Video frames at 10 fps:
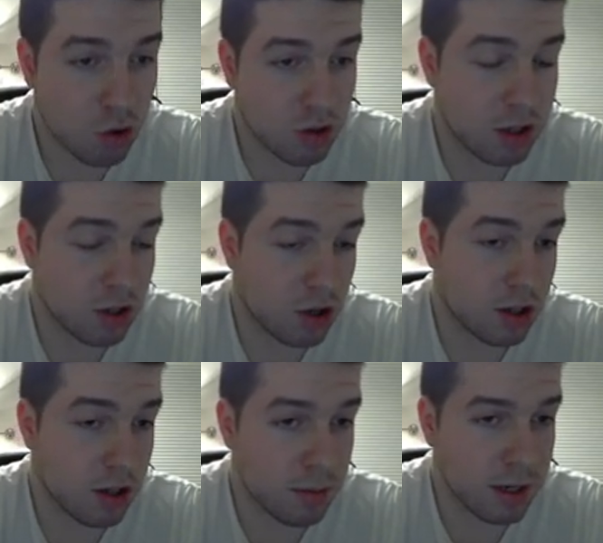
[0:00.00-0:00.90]
they're not
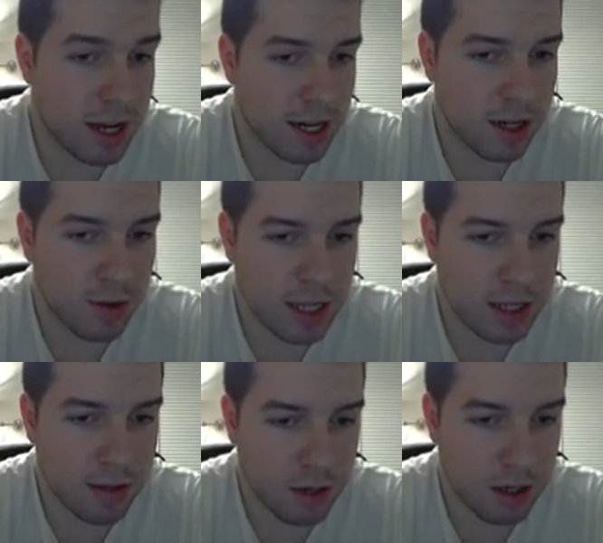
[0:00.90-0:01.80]
in banana
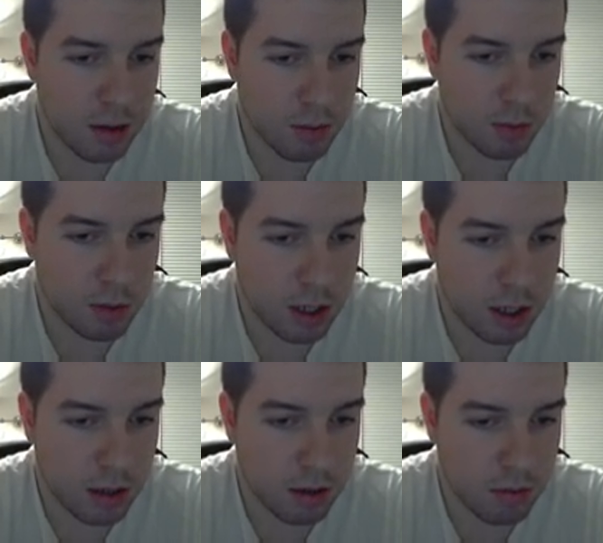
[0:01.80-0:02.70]
aggressively, if
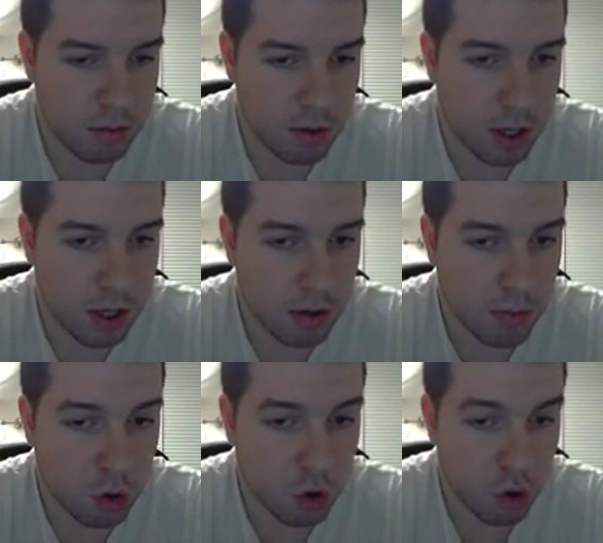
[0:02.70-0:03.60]
they
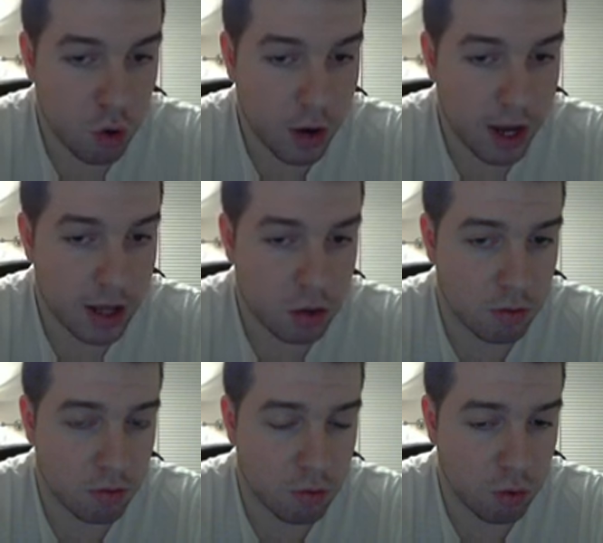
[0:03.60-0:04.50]
want to go 8
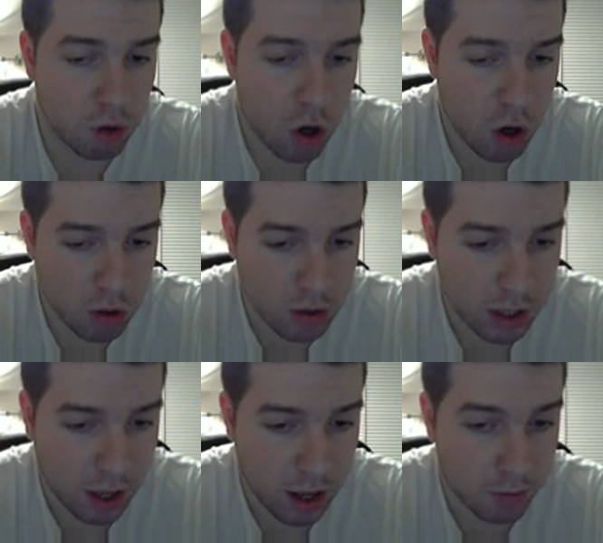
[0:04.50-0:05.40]
through long, you still
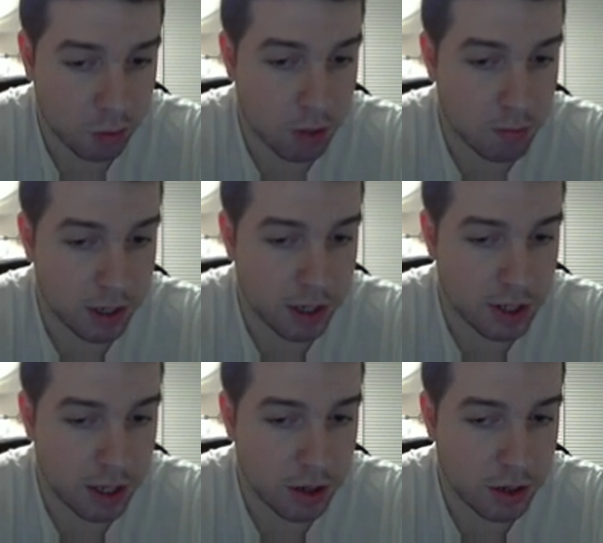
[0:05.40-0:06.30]
have 3 players
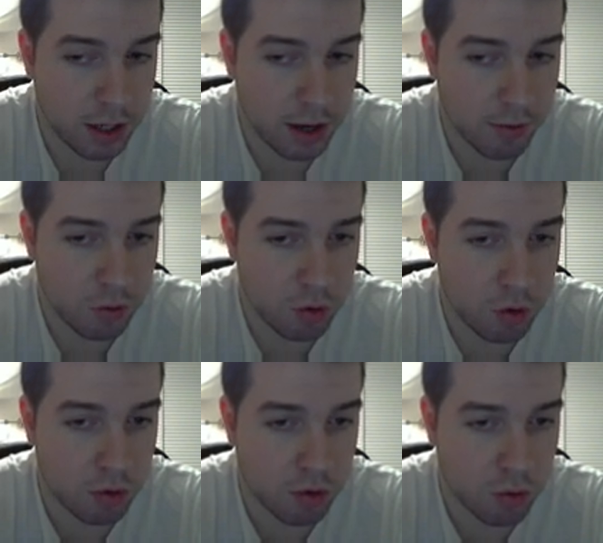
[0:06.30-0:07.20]
here they have to go
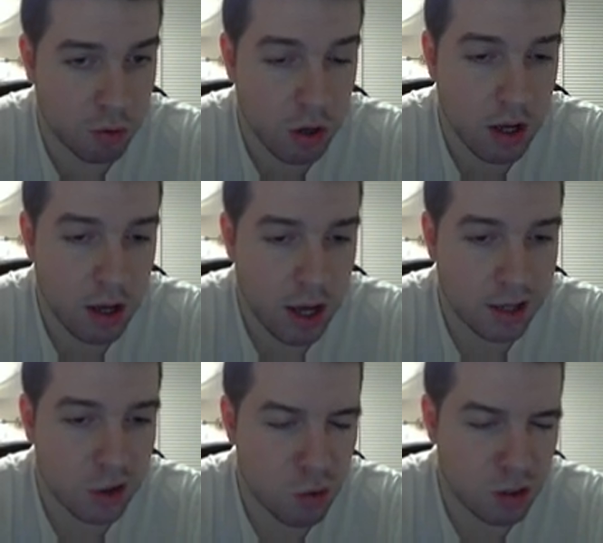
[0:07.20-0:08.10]
through, and
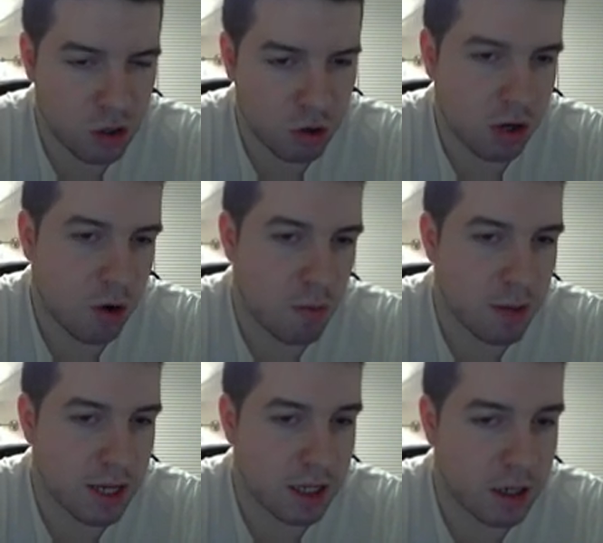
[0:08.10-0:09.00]
no one's gonna go
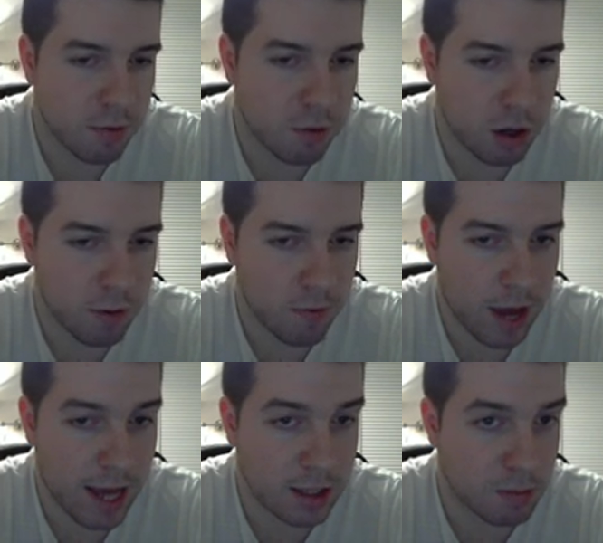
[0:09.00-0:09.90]
basically for a
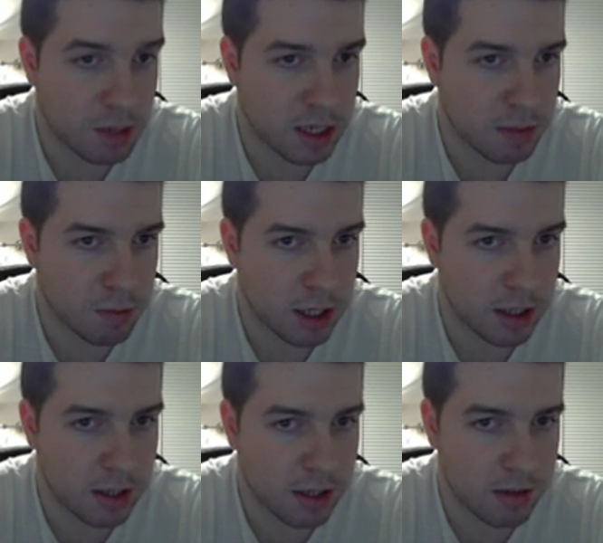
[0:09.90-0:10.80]
fast B split.
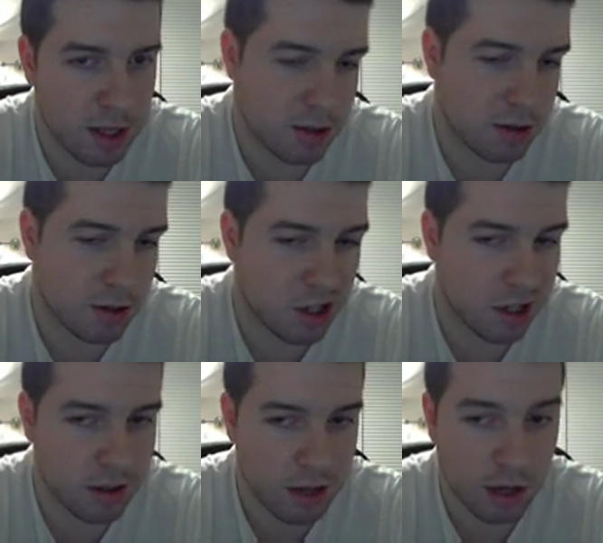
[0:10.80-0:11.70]
That's
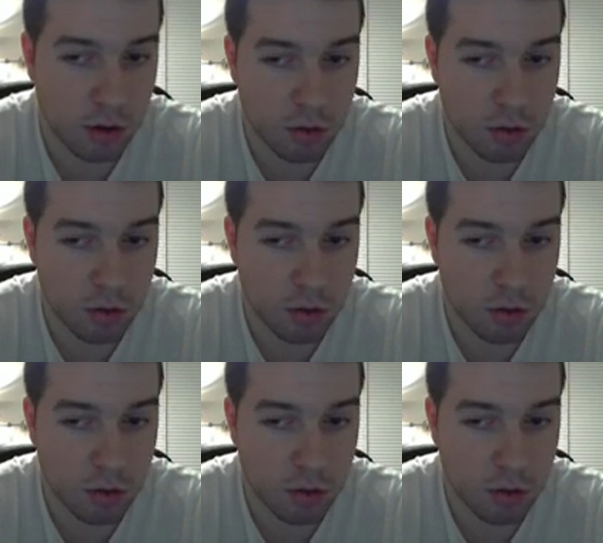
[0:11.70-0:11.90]
just, I don't know,